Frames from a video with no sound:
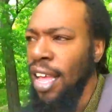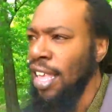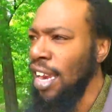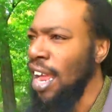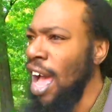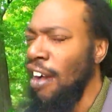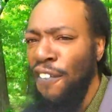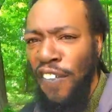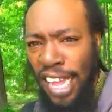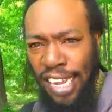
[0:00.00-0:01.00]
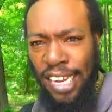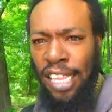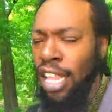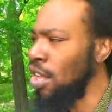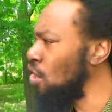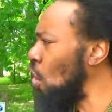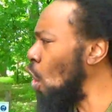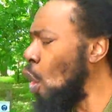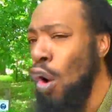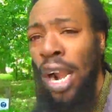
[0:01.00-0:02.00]
can affect your
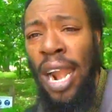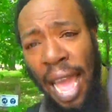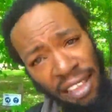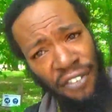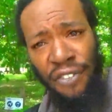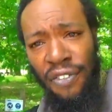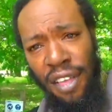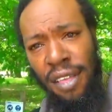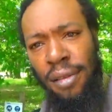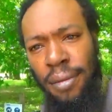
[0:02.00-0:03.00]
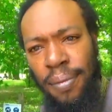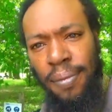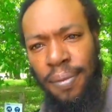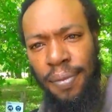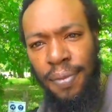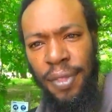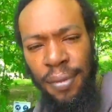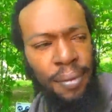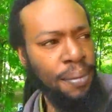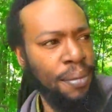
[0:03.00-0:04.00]
whole life?
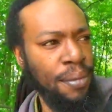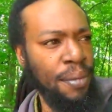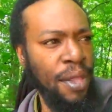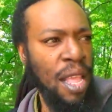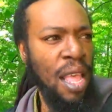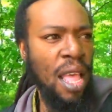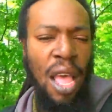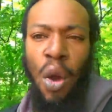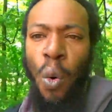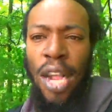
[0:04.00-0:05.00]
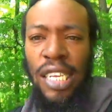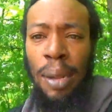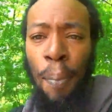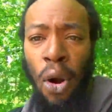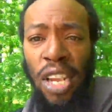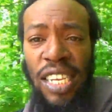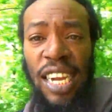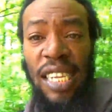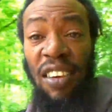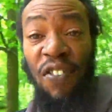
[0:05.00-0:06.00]
Hmm? Once the police
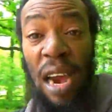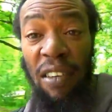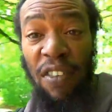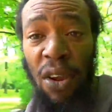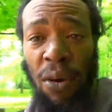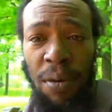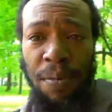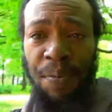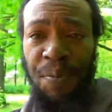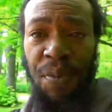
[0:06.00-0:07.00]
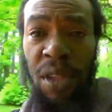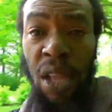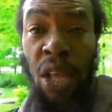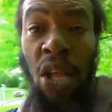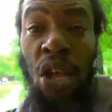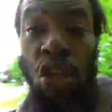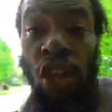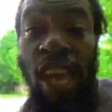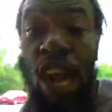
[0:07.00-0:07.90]
get involved, you know, you can